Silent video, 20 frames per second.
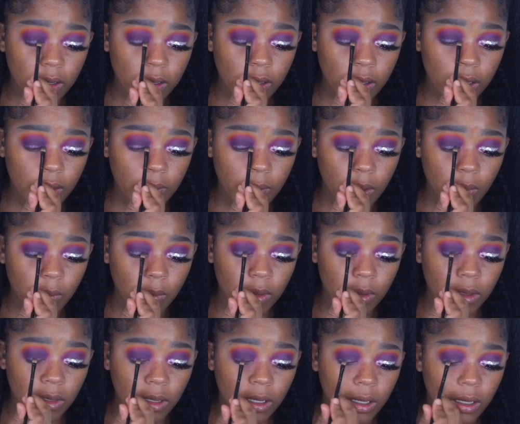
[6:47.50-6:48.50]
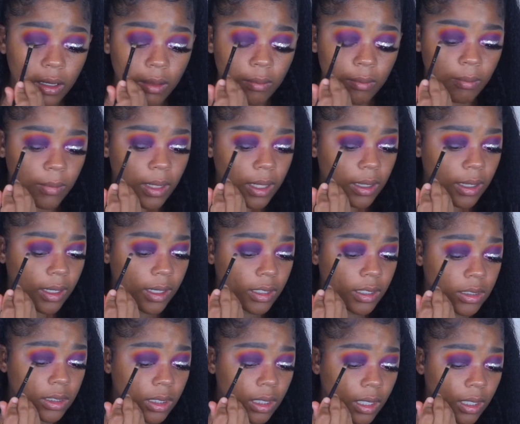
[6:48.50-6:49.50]
Not my waterline, my
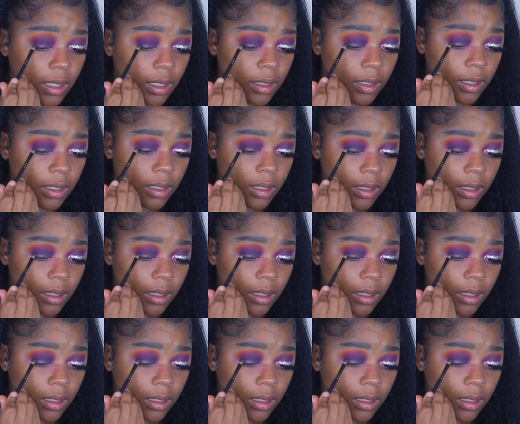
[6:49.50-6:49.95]
lash line.